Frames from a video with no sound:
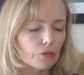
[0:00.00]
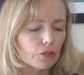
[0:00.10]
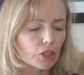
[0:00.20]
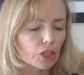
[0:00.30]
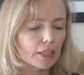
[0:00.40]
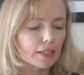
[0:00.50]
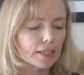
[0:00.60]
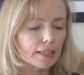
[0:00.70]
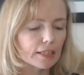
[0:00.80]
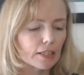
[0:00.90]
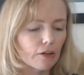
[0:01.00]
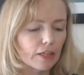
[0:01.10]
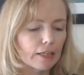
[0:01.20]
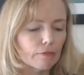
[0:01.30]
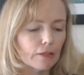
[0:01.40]
that she could see the
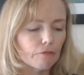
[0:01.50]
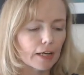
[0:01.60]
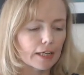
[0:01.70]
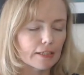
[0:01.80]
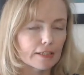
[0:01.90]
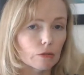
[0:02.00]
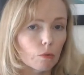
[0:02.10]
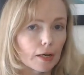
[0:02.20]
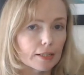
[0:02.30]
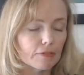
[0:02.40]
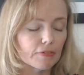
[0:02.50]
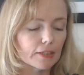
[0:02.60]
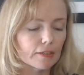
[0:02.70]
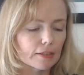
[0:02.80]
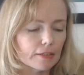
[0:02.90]
tiny red veins in the whites of his
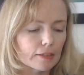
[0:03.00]
eyes.